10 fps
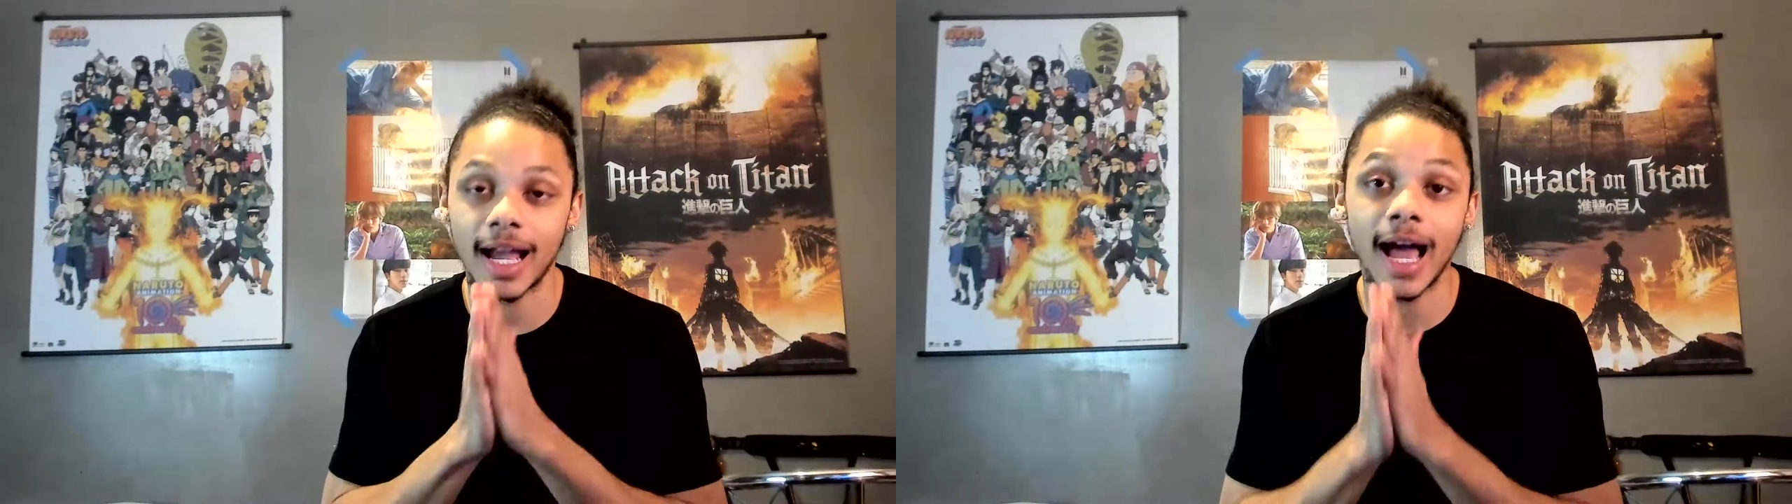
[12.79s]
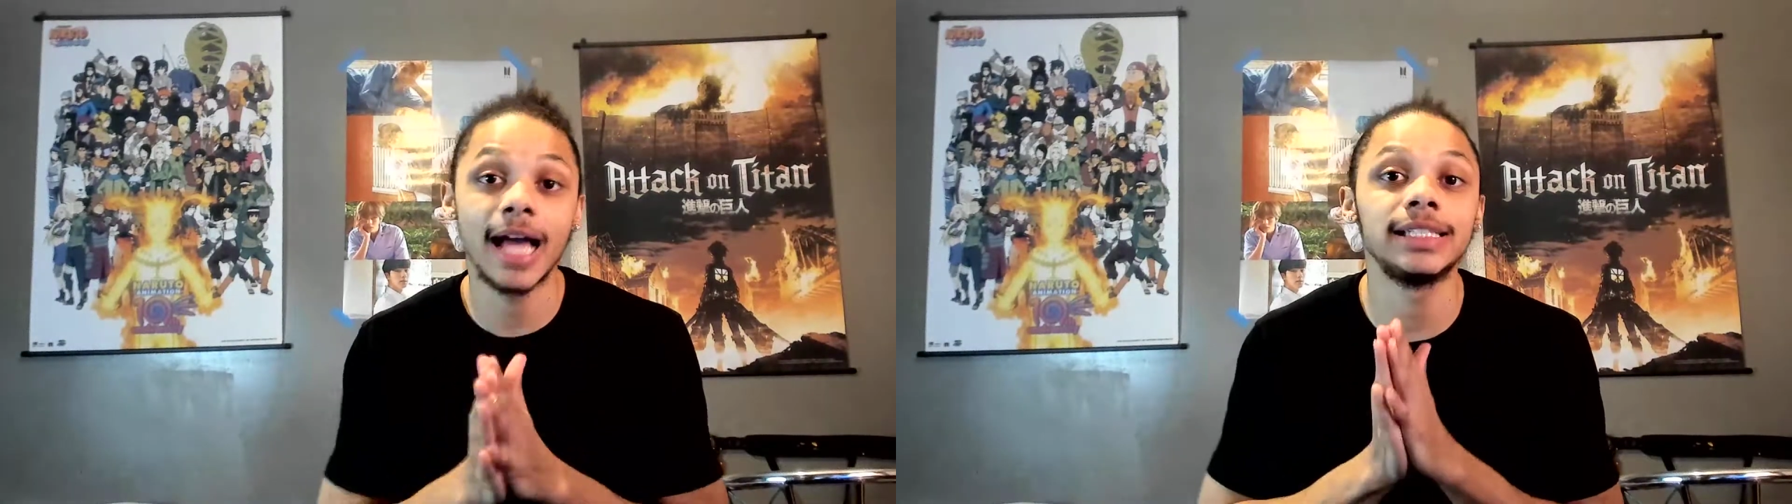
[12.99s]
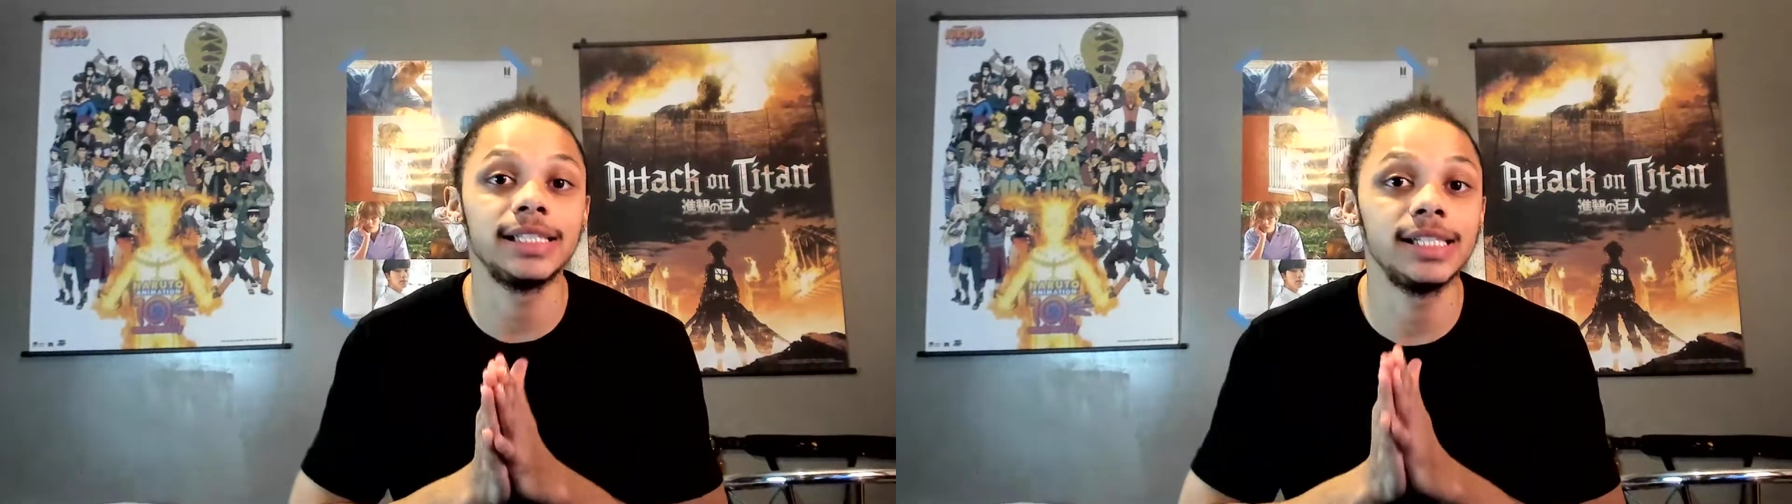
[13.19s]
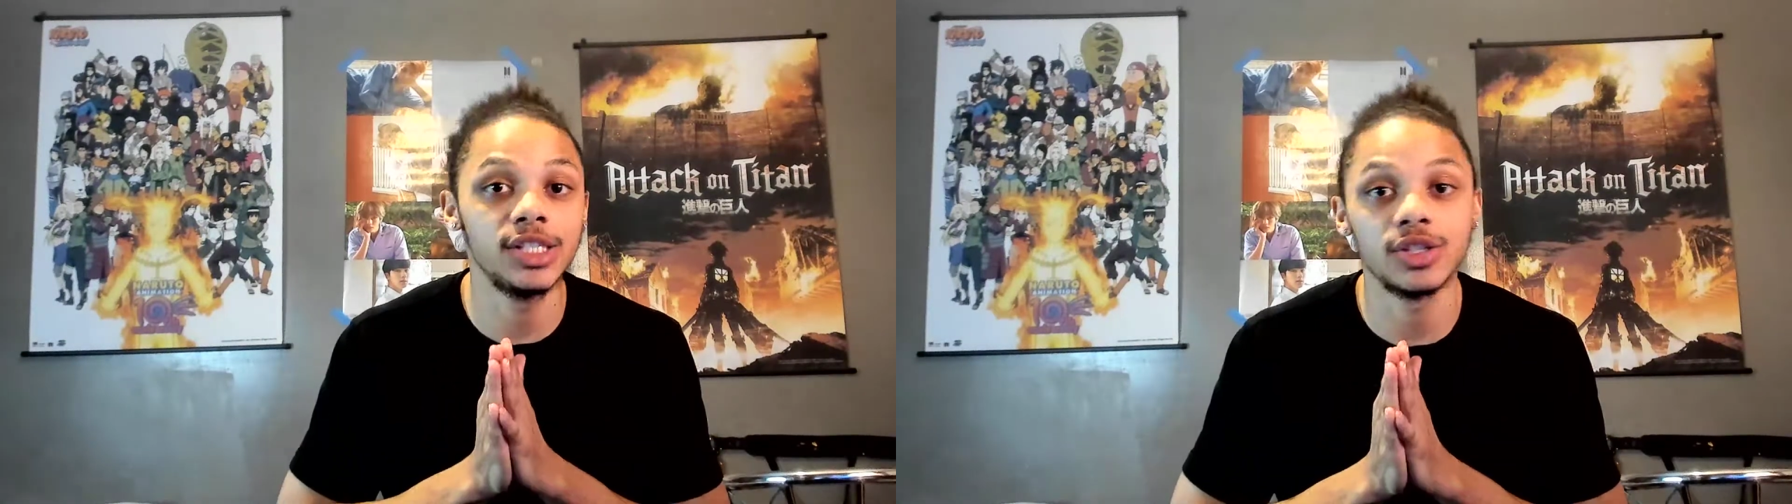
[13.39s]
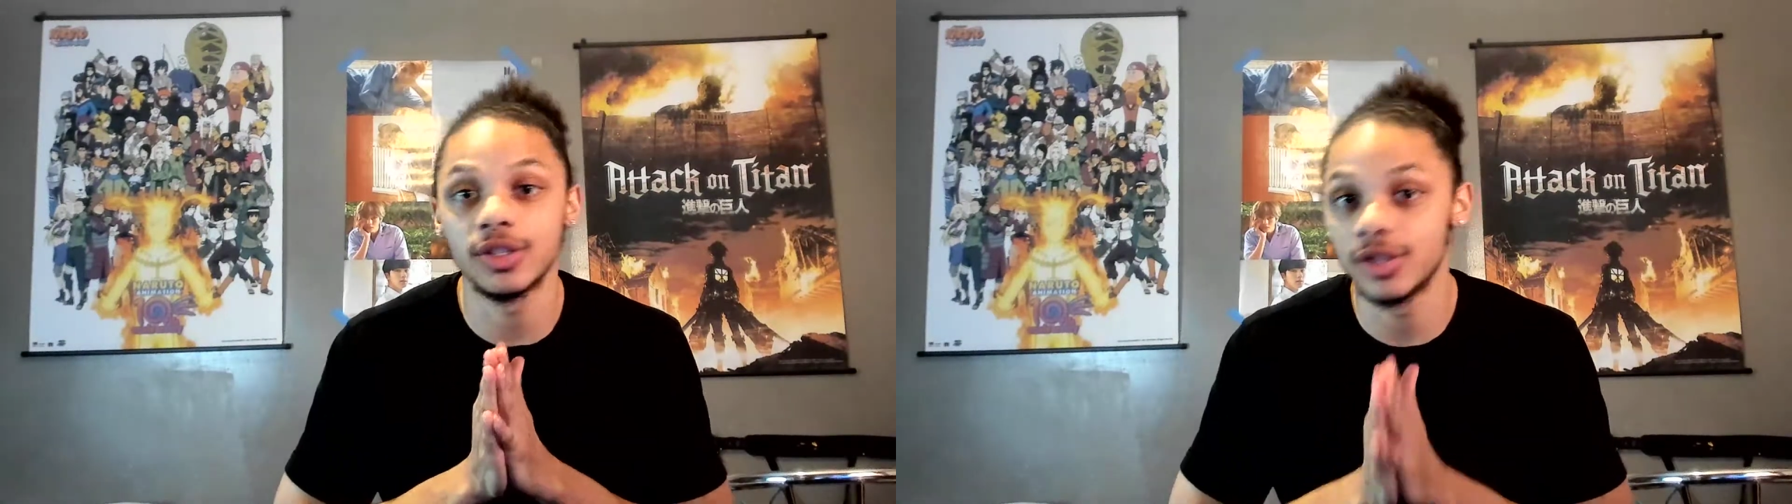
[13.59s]
I
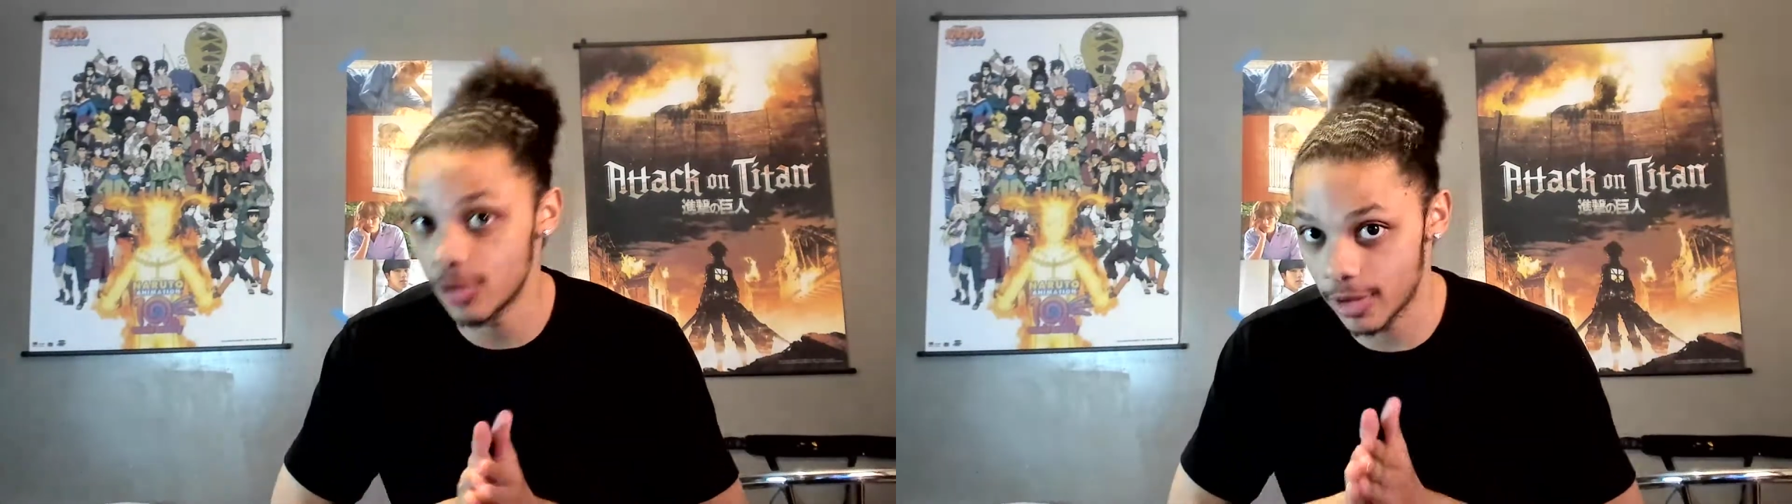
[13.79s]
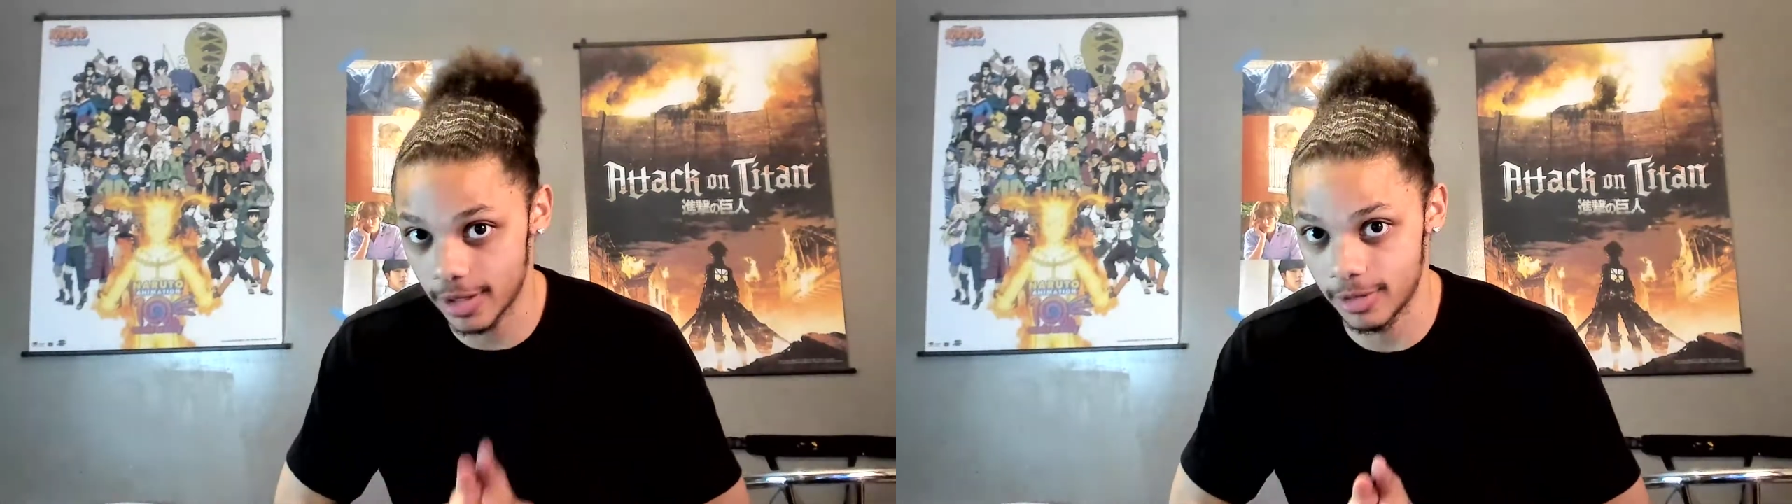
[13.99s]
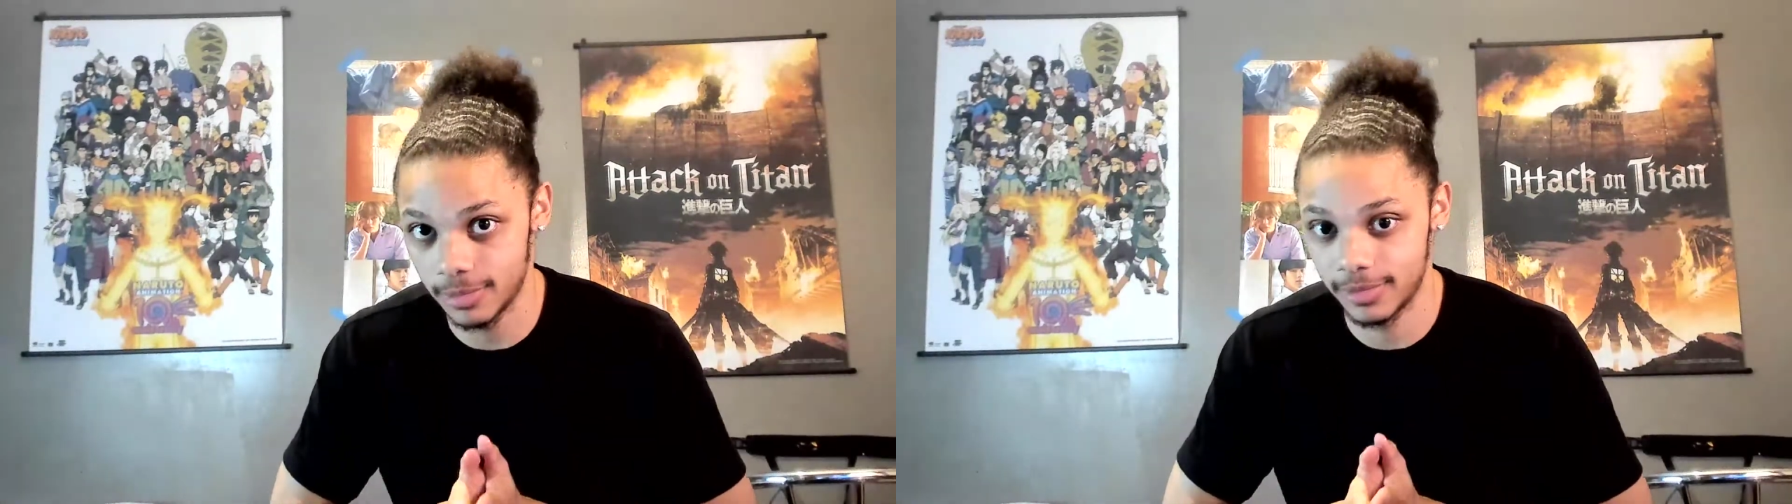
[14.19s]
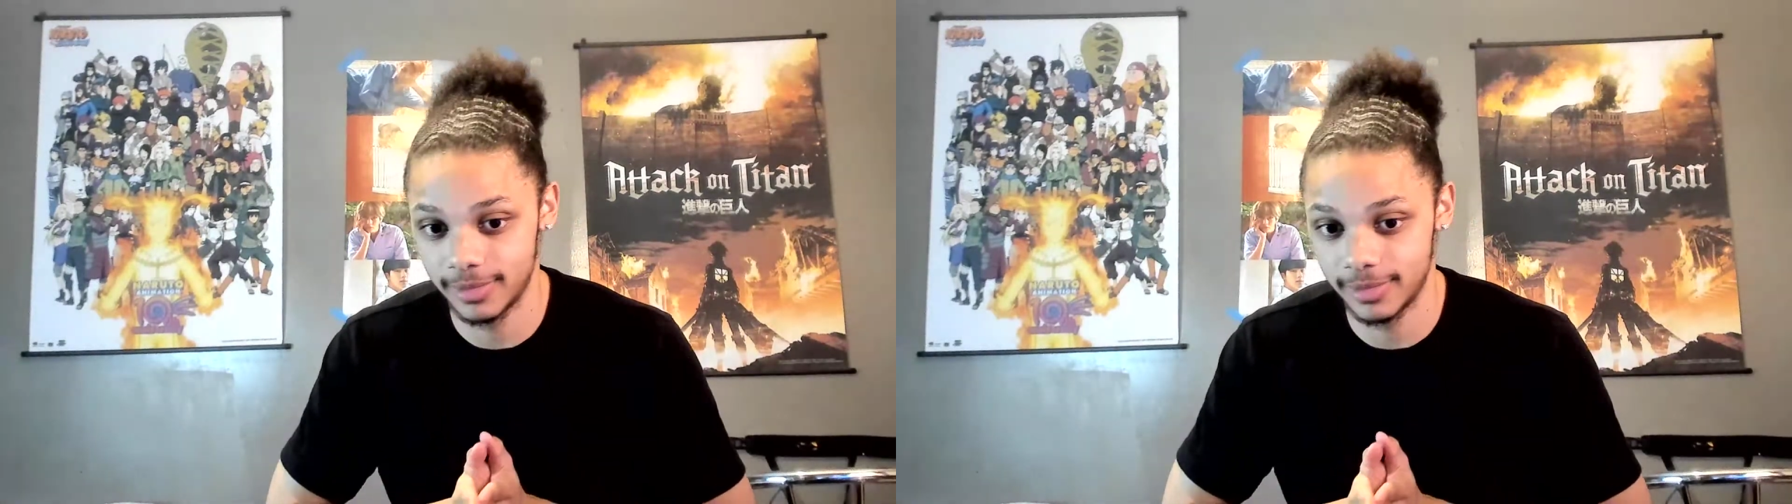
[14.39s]
need your help.